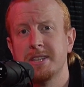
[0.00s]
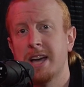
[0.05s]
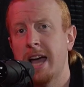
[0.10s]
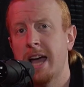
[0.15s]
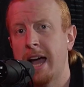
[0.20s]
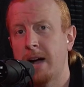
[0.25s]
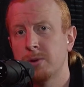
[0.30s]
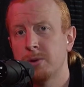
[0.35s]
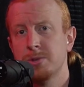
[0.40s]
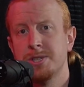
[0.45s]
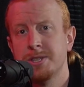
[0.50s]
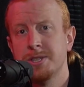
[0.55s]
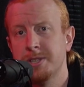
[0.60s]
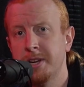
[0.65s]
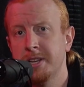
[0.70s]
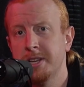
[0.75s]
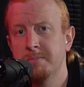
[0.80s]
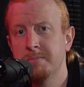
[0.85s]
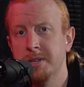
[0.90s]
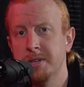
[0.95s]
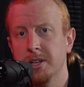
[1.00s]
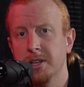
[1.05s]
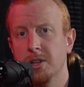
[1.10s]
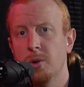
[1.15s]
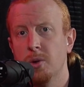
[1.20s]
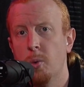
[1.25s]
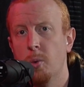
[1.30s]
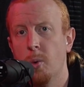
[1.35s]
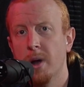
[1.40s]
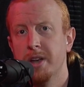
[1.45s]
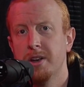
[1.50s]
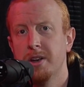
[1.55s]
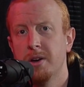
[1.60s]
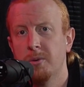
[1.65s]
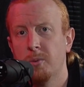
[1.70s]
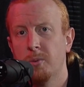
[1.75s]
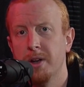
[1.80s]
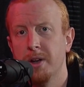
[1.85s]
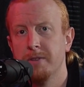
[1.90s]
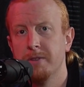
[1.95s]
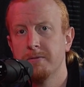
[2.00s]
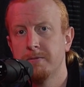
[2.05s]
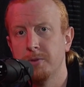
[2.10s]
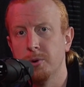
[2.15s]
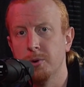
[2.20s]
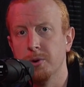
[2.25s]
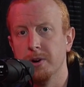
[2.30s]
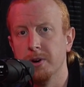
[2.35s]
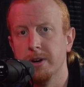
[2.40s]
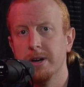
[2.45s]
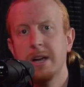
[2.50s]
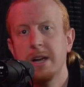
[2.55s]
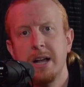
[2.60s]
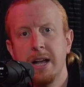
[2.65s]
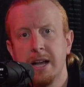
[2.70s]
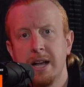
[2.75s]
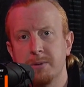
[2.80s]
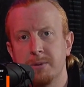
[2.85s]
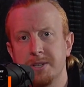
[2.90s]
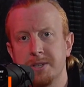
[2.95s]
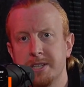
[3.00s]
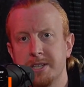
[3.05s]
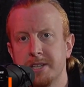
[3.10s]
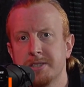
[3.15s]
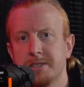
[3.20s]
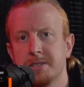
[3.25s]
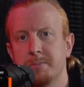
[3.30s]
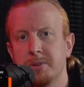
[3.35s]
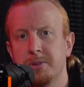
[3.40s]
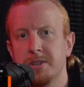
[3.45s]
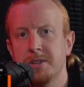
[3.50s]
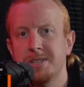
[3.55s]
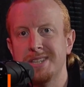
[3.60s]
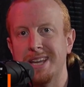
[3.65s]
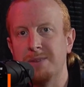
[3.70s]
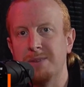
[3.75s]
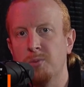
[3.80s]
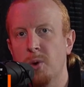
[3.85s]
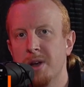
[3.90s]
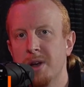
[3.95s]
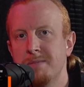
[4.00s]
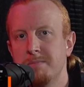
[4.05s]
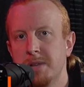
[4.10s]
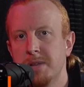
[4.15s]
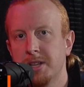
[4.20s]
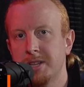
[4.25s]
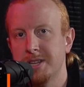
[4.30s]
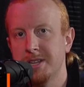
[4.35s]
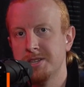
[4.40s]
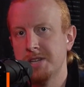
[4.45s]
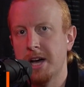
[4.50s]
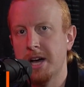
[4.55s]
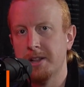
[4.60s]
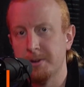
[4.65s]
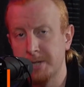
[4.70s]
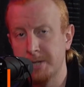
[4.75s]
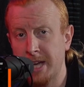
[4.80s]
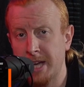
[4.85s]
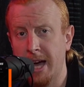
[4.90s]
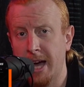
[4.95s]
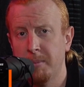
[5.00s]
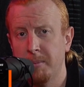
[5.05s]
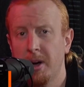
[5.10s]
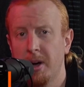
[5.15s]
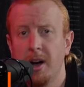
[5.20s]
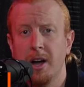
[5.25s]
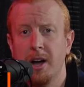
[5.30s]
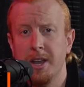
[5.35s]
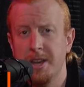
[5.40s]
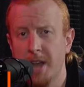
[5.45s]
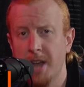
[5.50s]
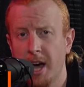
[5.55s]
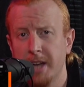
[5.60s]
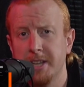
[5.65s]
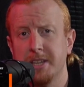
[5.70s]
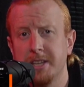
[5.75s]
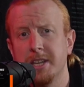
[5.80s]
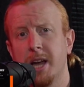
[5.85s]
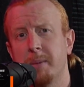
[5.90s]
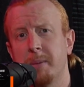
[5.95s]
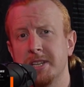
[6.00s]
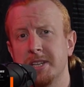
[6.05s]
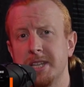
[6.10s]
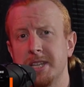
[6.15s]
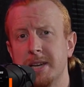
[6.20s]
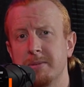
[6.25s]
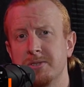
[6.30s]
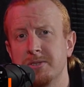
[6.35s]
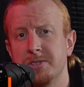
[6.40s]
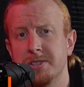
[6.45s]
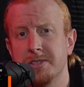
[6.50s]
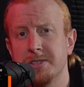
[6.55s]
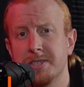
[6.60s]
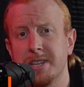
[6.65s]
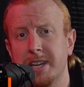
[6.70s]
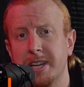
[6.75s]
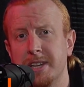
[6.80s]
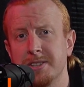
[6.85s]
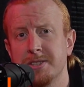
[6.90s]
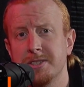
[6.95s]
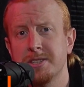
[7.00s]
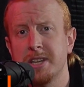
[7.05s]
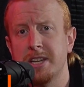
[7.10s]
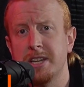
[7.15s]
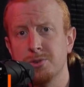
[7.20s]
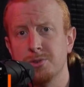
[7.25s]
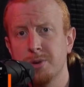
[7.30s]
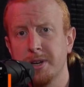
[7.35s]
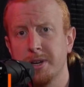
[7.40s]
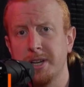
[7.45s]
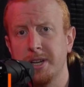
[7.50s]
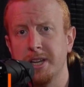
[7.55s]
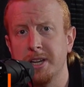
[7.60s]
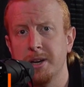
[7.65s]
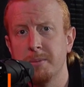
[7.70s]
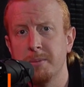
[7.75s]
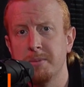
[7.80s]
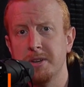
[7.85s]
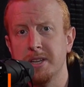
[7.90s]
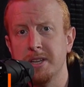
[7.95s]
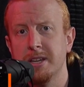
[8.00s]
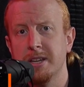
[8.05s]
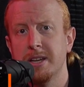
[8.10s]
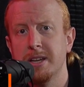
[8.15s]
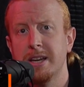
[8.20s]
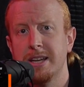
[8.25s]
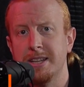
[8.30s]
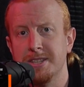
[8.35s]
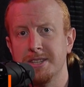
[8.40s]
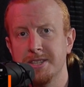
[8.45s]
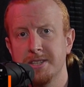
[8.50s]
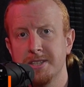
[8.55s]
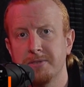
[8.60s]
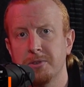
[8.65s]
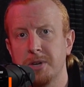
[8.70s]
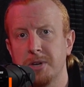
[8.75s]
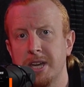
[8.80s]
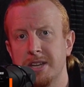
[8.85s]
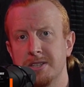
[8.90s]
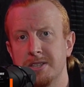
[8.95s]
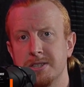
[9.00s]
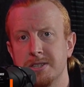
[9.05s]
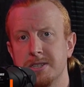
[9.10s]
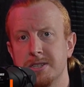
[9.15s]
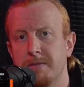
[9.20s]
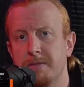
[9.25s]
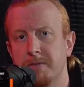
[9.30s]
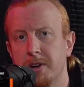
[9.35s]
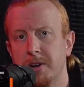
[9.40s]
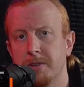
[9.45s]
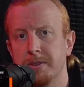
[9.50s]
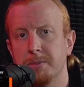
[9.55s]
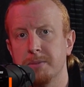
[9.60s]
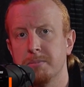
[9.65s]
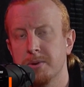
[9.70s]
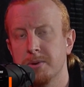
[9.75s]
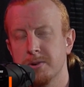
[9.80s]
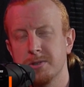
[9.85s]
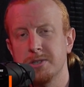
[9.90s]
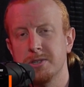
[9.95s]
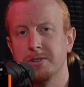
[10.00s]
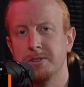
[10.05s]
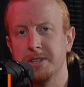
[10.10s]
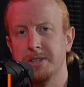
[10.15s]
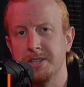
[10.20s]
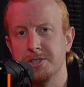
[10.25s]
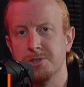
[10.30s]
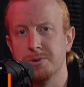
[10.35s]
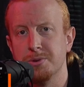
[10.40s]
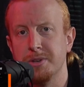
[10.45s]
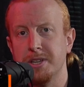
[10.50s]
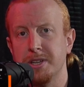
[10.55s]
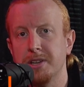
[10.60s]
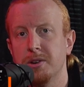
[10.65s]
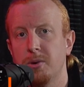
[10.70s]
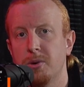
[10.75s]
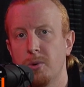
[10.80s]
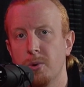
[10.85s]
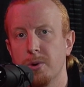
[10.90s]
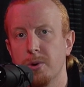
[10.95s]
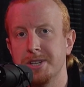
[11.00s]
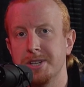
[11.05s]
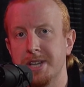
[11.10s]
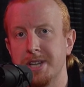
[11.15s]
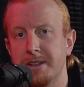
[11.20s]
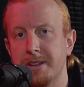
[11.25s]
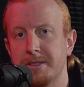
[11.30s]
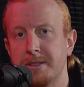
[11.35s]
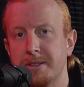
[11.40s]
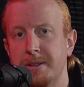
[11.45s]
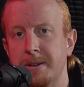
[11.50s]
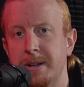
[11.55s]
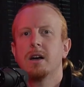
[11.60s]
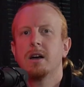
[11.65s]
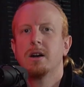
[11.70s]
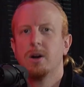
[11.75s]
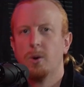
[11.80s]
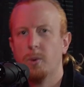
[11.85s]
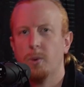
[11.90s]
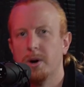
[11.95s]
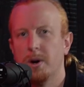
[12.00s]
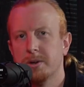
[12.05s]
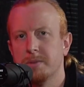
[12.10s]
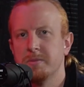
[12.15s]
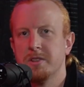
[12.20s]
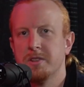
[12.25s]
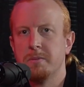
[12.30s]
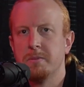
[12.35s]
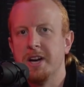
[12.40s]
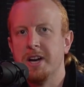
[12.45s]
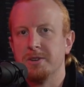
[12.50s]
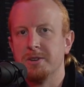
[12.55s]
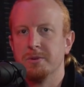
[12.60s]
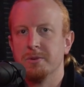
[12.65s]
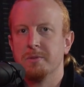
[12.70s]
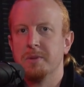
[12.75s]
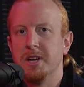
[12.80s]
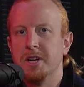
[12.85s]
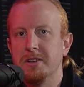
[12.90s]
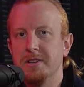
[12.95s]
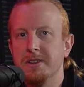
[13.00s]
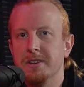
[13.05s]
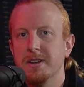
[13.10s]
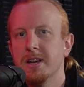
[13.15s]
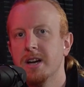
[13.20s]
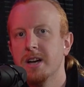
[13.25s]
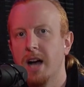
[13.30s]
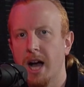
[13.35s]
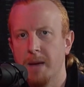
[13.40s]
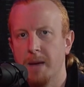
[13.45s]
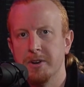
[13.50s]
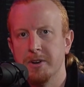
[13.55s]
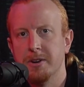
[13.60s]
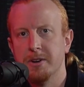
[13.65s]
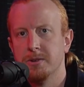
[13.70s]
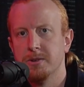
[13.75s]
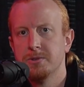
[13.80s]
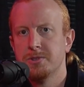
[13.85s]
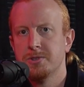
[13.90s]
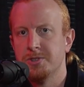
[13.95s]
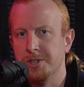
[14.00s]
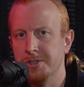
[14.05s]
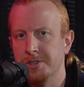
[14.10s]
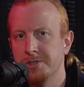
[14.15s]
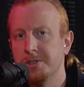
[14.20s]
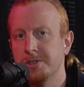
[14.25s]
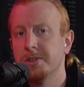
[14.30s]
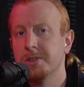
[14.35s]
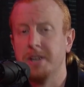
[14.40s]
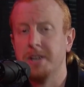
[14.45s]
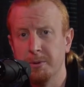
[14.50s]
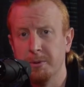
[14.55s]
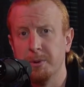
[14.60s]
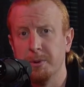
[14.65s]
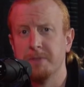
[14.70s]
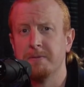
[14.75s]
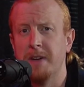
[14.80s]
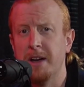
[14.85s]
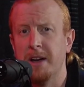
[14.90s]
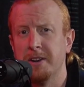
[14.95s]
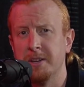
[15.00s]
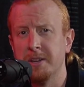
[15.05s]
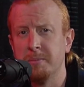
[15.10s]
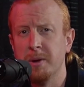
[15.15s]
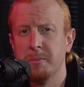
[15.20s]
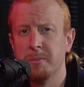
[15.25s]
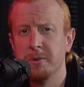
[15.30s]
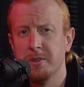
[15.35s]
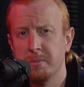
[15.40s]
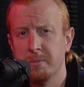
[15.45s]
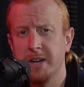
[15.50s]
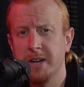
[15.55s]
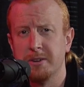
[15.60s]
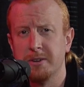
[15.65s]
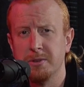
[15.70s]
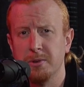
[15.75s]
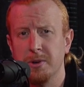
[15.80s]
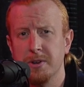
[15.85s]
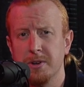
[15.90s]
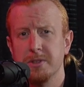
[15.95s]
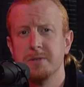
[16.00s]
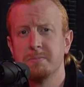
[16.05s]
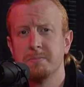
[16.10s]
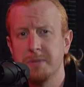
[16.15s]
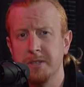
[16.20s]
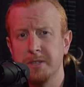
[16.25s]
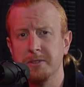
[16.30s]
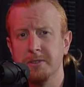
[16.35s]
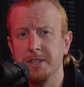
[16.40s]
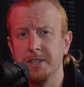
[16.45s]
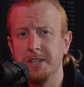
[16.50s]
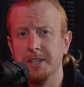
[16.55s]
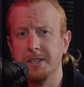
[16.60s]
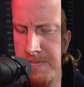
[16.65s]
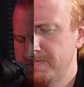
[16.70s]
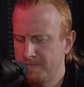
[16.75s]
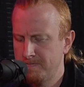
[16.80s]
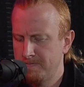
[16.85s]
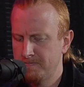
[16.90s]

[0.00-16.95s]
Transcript: House Study Bill 114, which seeks to place a $1 million cap on non-economic damages against a trucking company in civil cases involving personal injury or death. Welcome to the Biker Rebellion. I'm your host, Ginger, here with founding member of the Biker Lawyers, Pete Leahy.